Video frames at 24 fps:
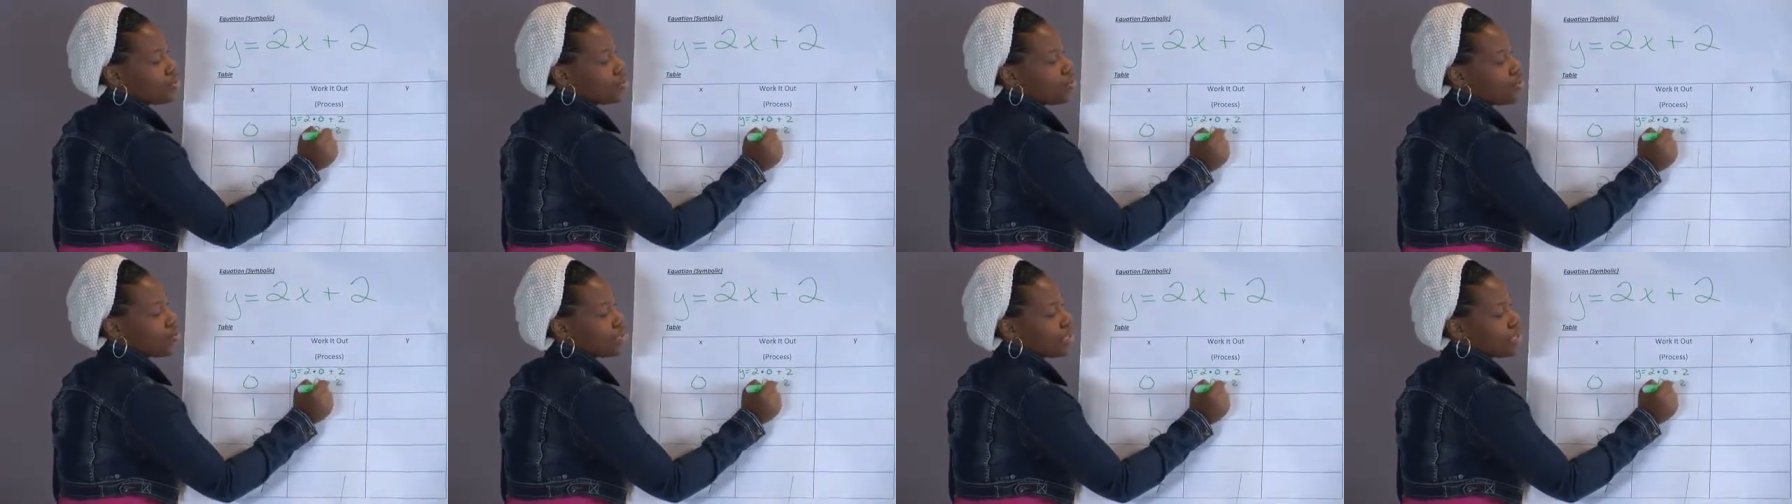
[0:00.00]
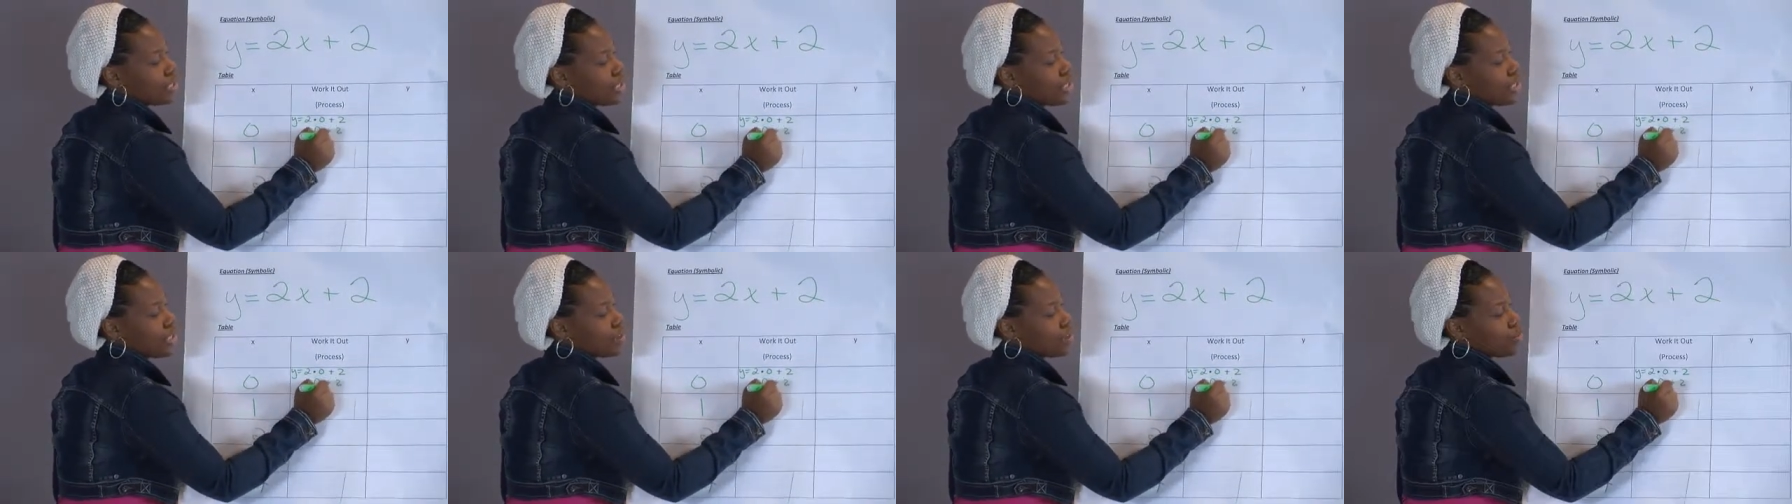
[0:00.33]
which
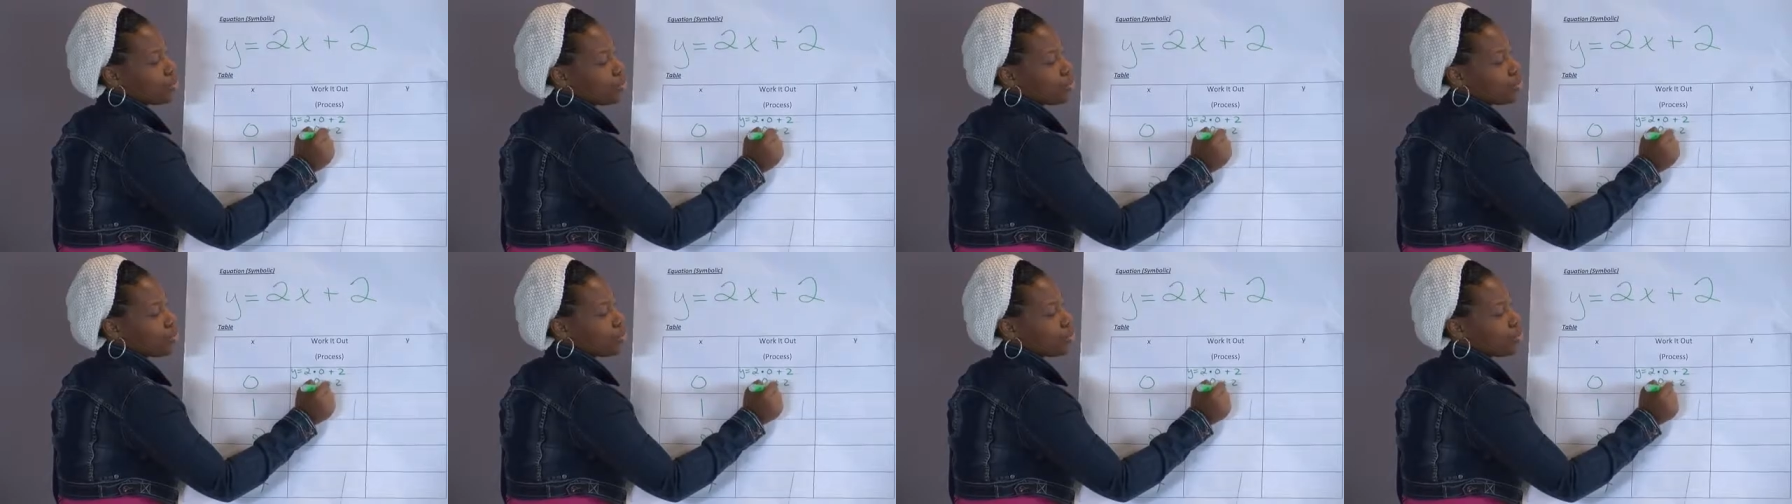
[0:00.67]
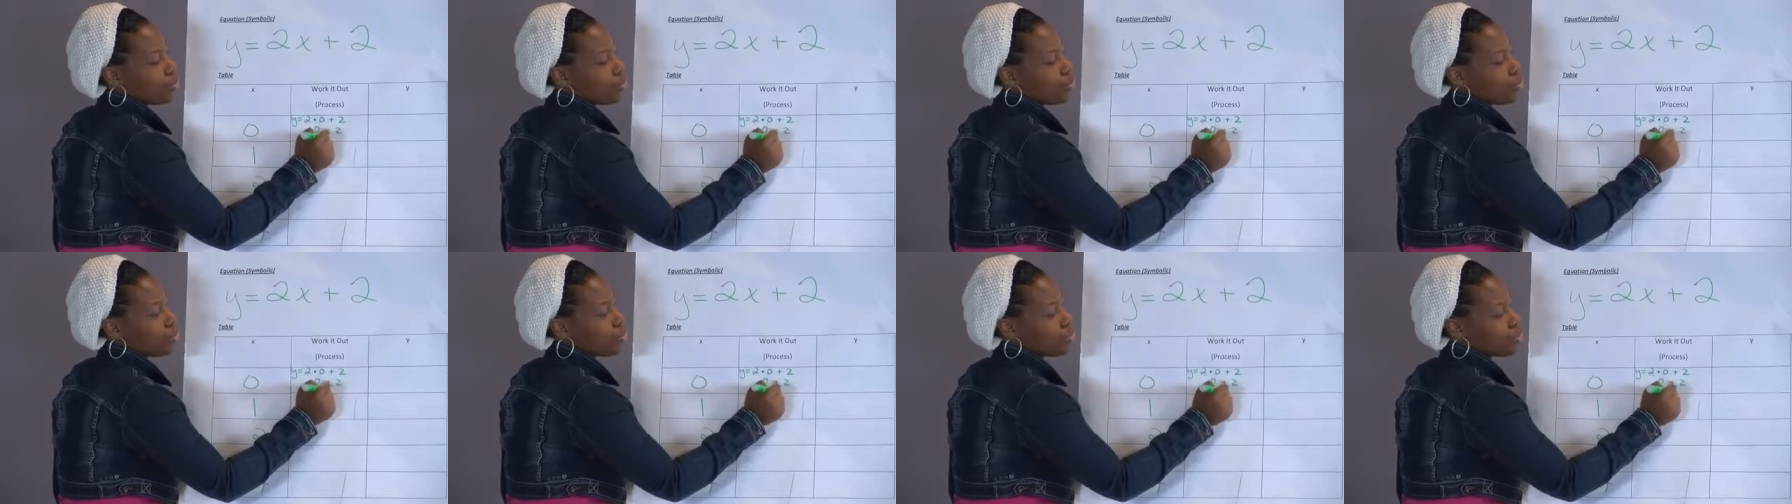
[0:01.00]
is equal
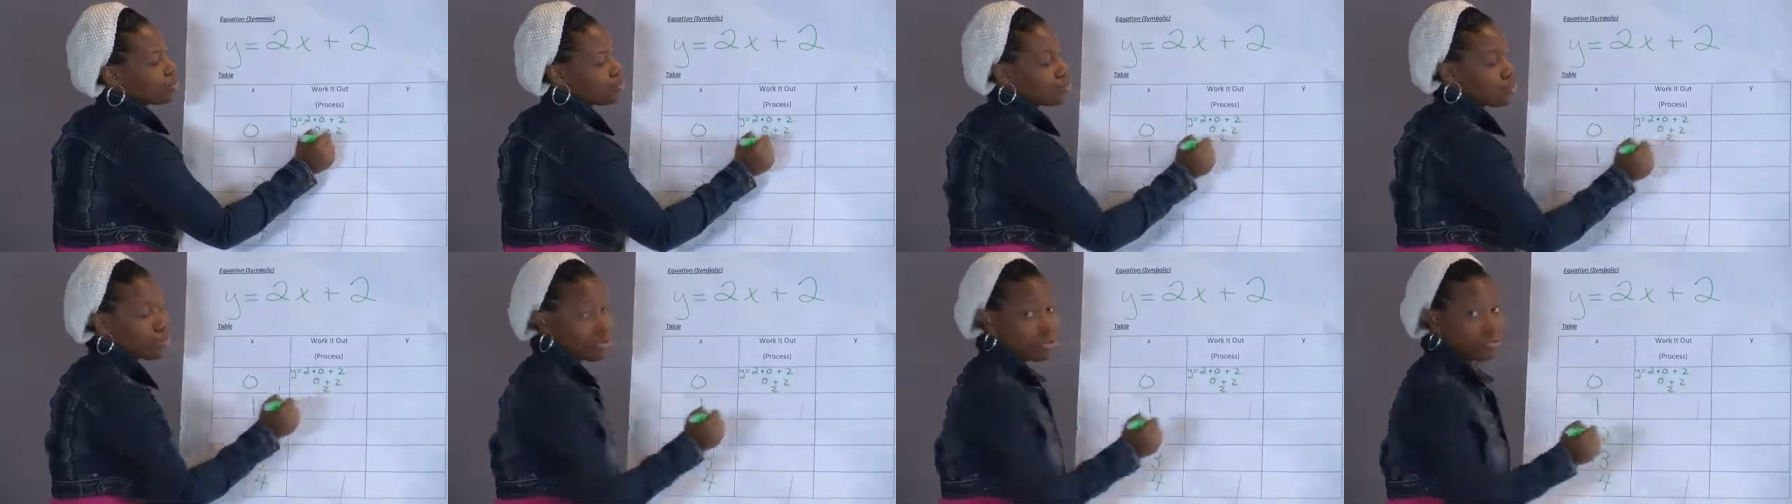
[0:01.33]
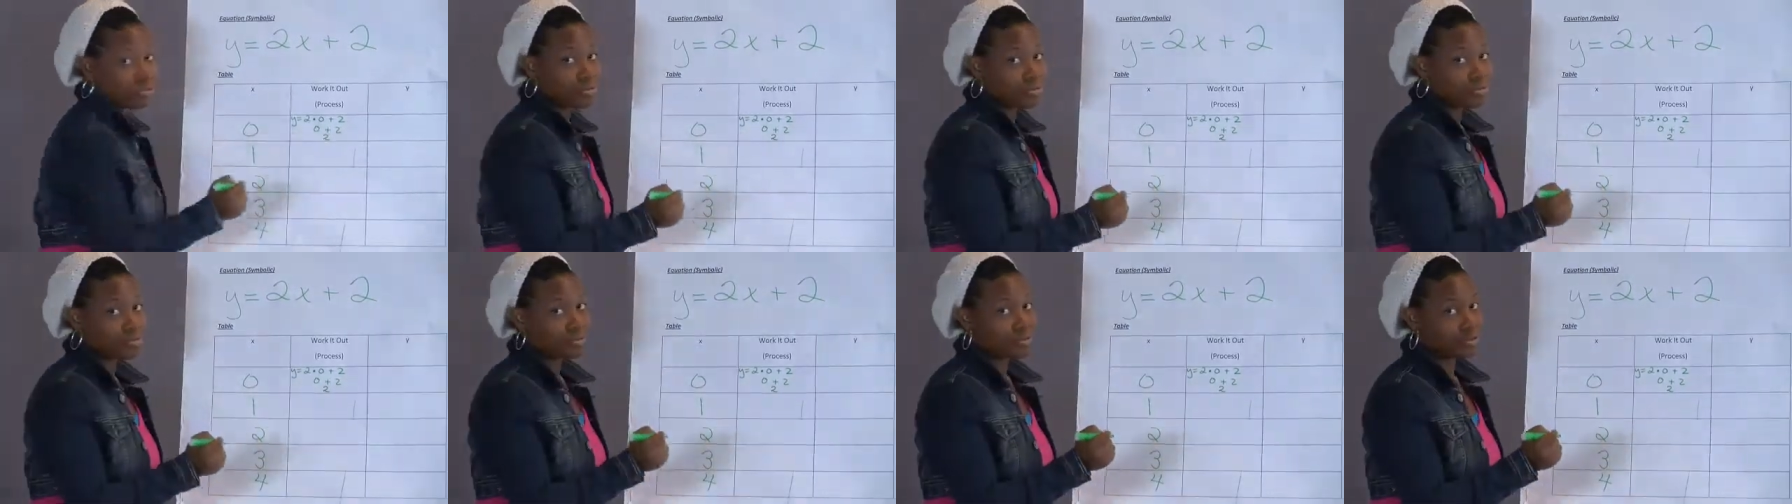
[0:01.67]
to 2.
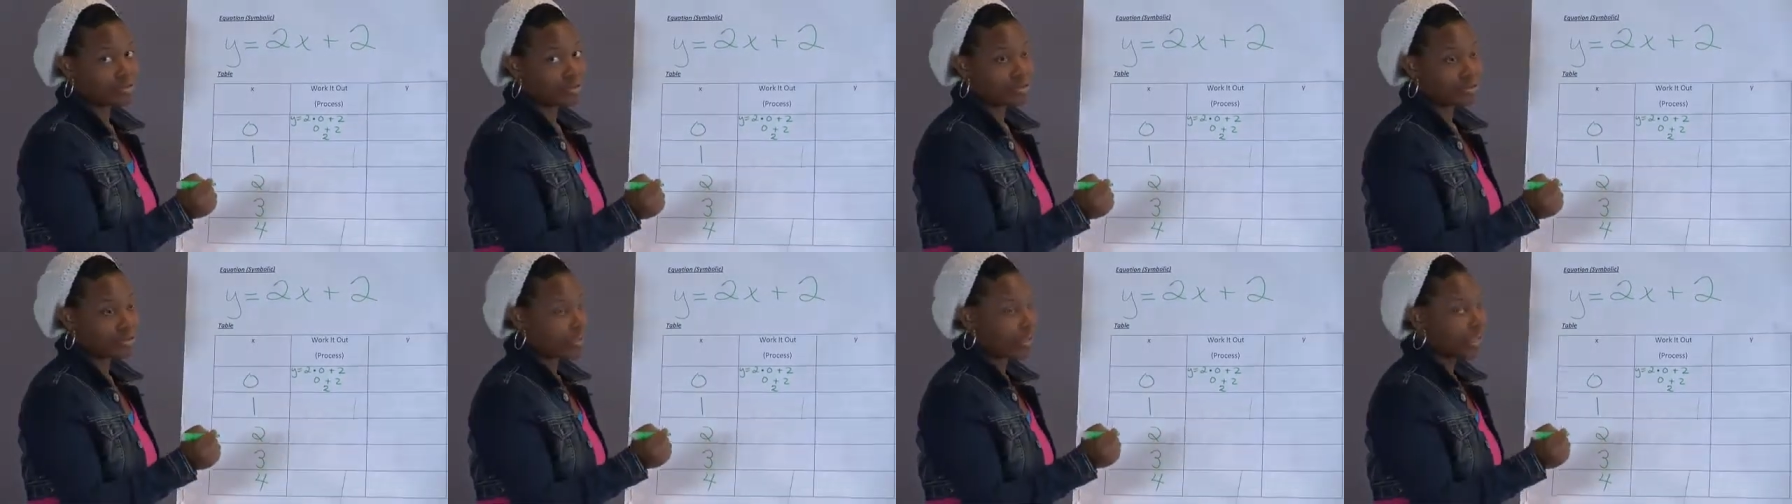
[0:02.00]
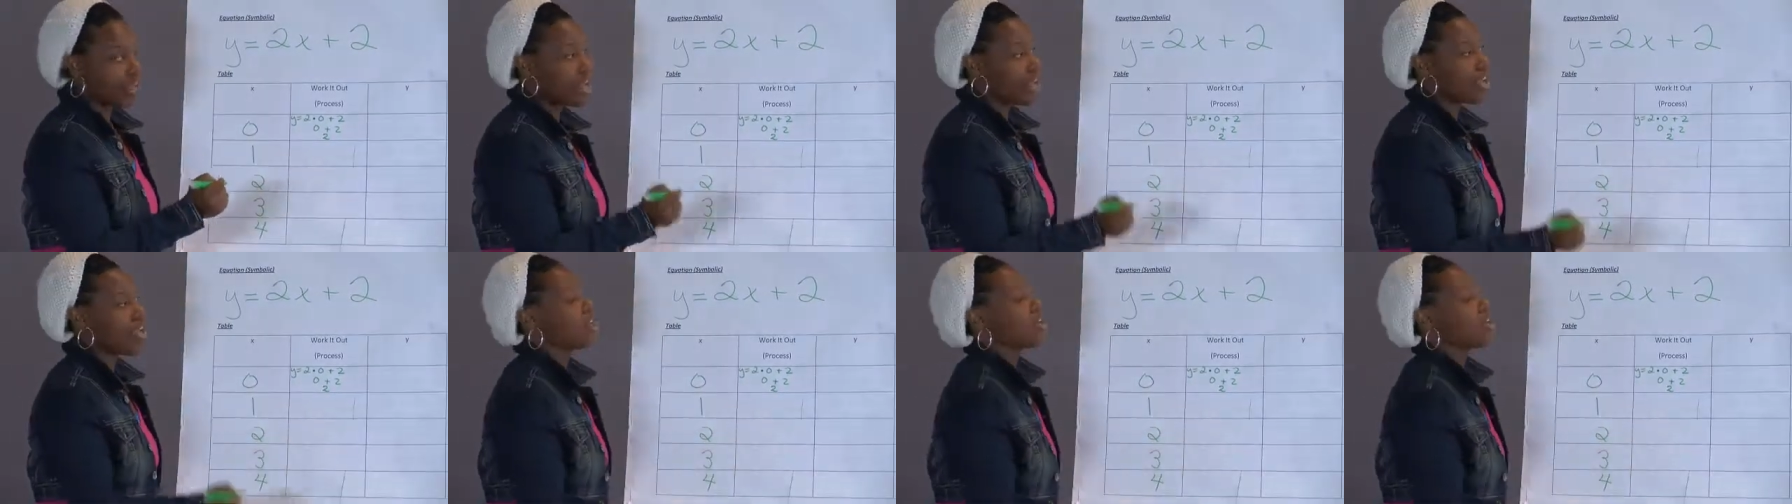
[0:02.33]
Okay?